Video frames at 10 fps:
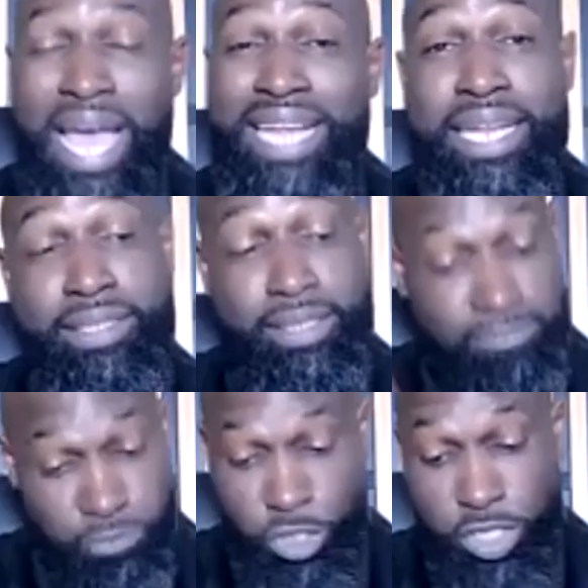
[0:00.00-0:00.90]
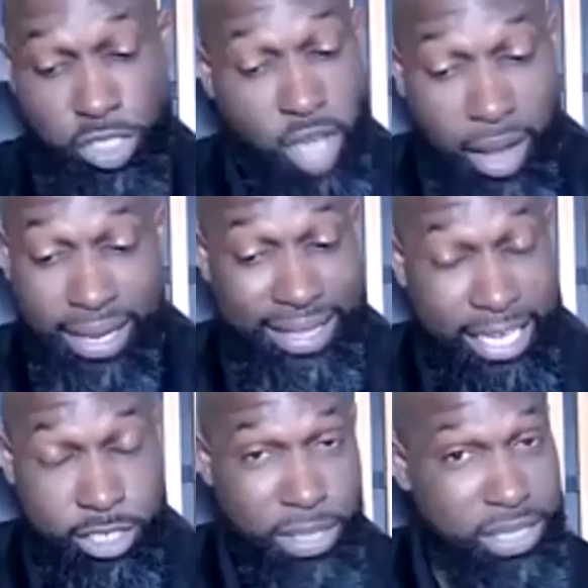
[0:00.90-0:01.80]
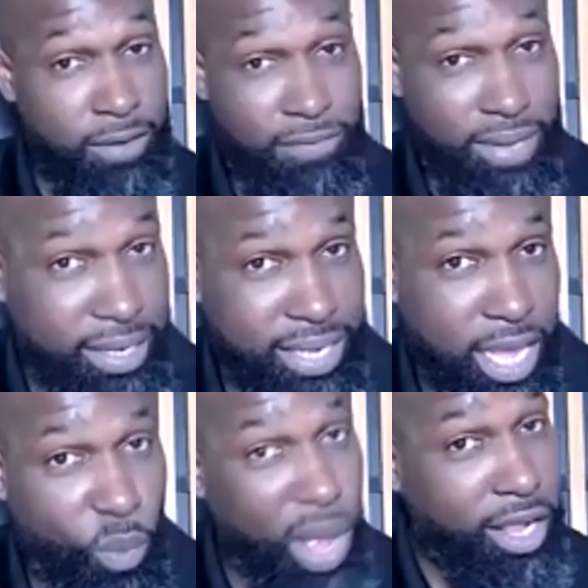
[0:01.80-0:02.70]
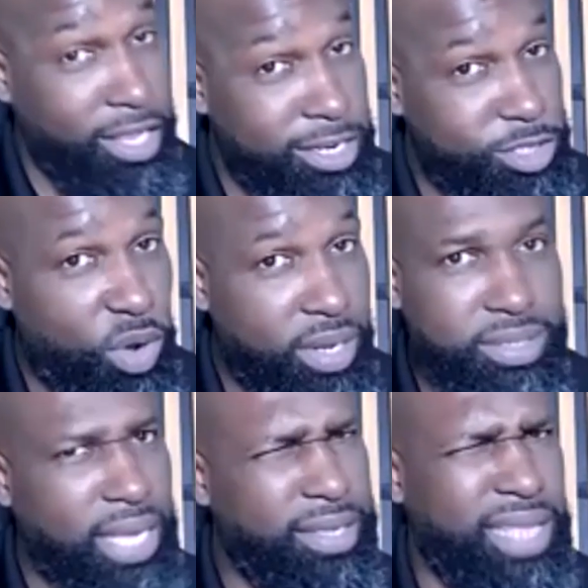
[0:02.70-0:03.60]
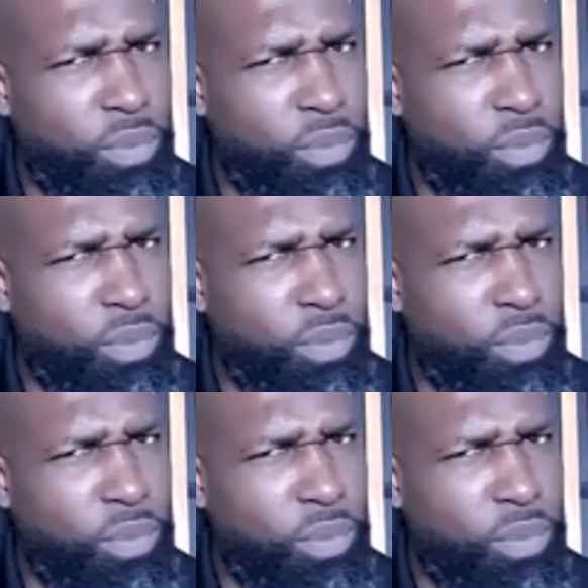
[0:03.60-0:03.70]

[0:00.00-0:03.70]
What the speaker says: And just talking like that to myself late at night while cleaning toilets, like that